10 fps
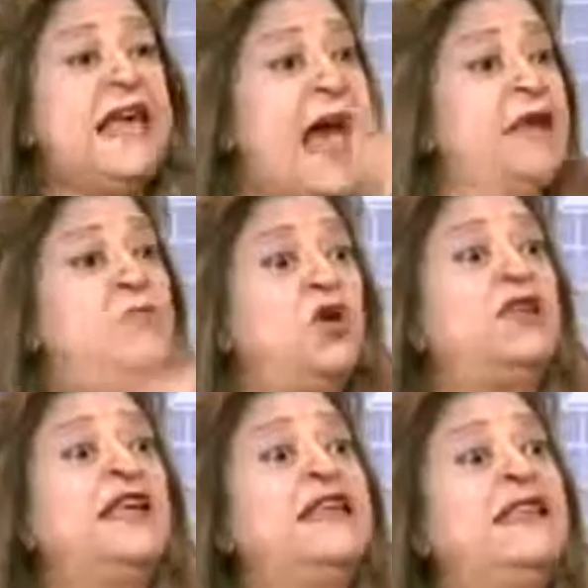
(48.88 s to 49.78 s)
saying
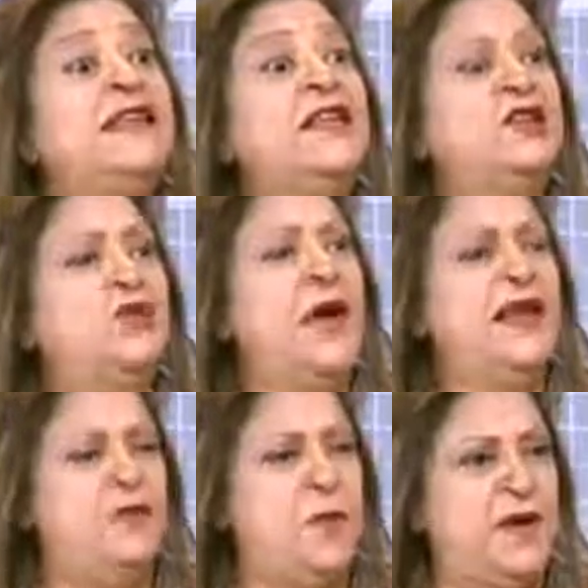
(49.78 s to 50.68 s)
I'm not indebted
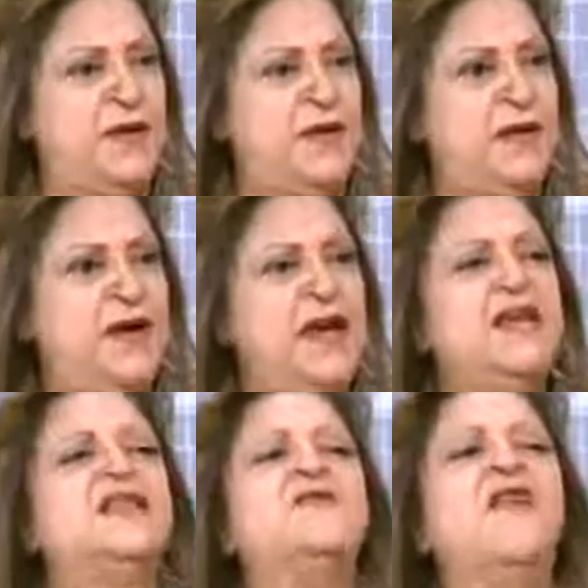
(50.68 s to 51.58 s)
to
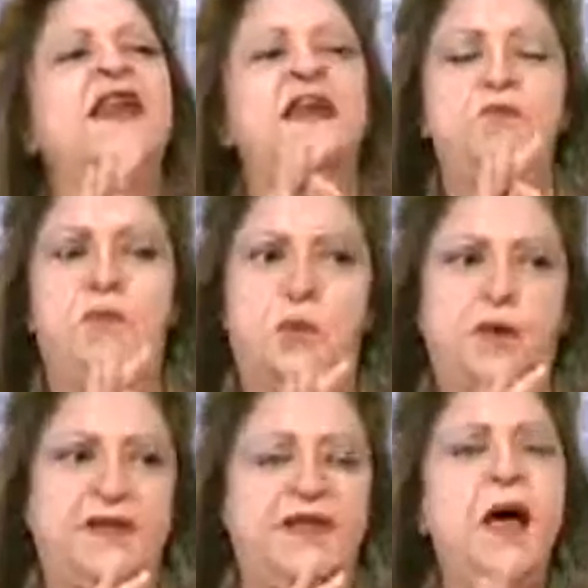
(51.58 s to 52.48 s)
anyone is very
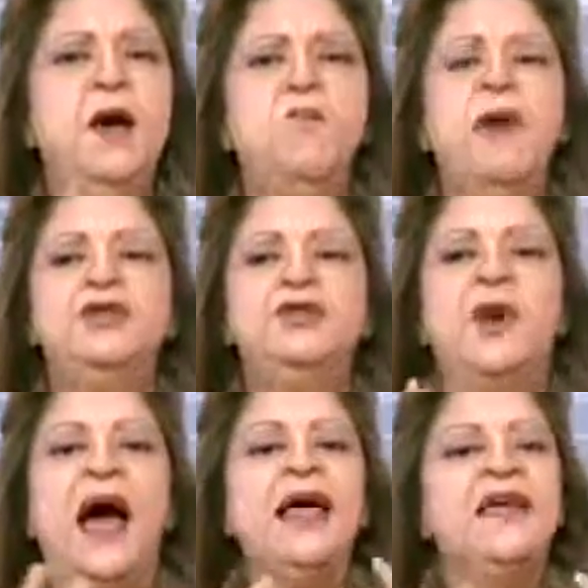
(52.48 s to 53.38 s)
important.
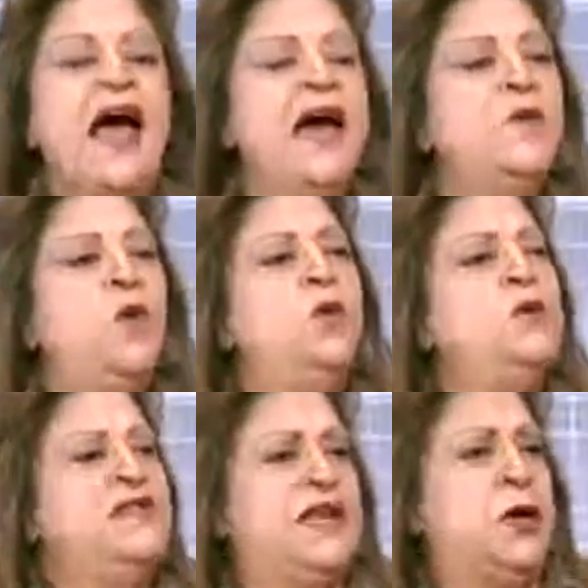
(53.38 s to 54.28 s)
Mind you, I
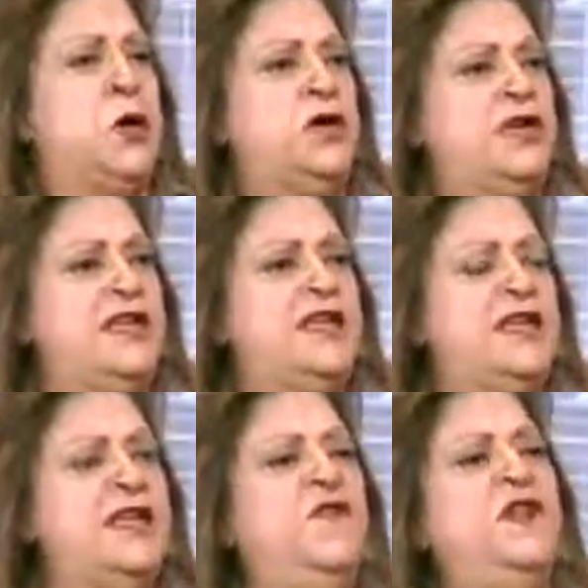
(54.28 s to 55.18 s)
always
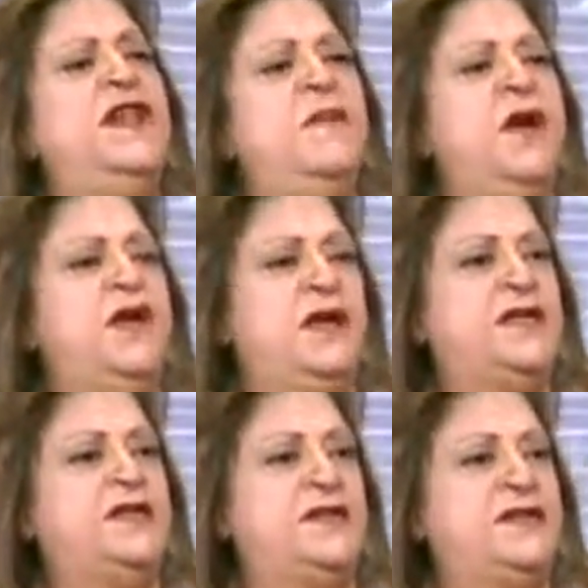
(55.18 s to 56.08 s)
regarded even the
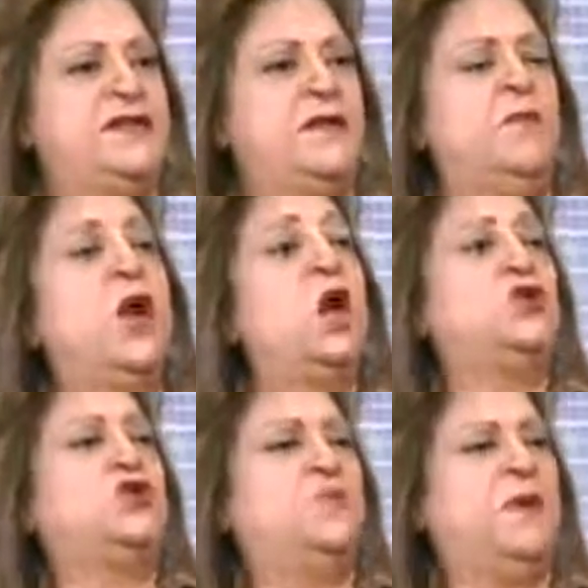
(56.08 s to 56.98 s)
American system
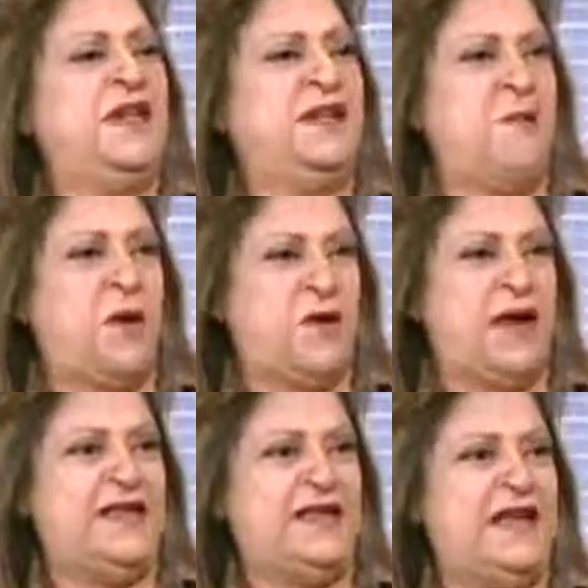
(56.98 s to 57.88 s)
not to be
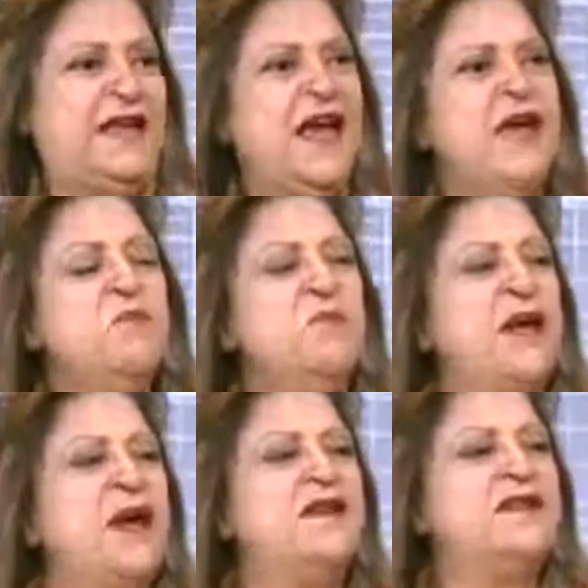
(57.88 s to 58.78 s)
democratic
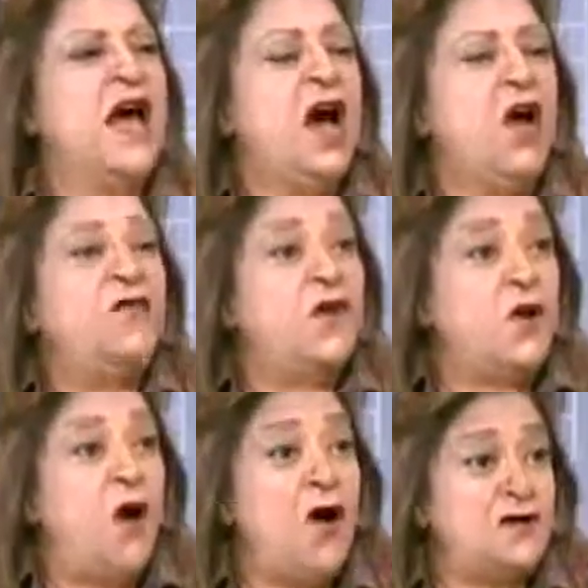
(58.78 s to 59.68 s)
because of
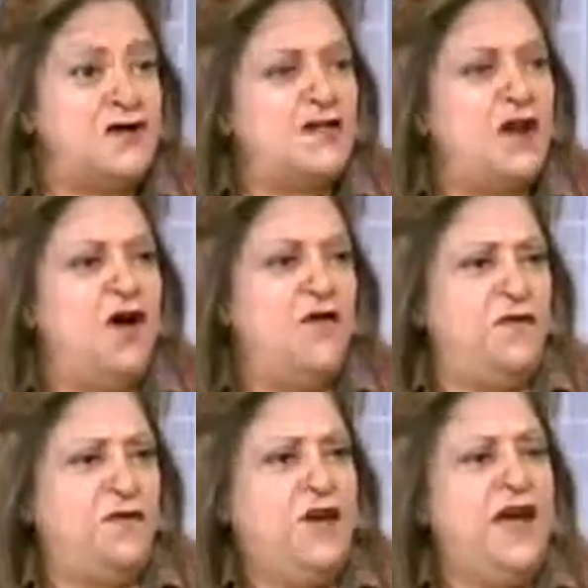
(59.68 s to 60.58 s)
the cost
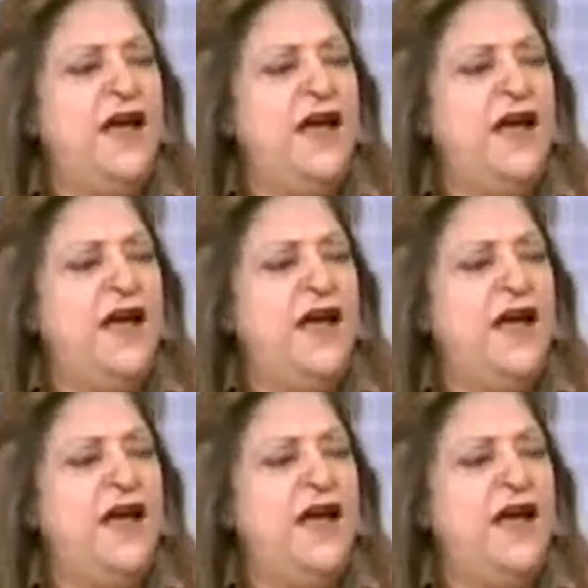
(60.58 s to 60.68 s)
of,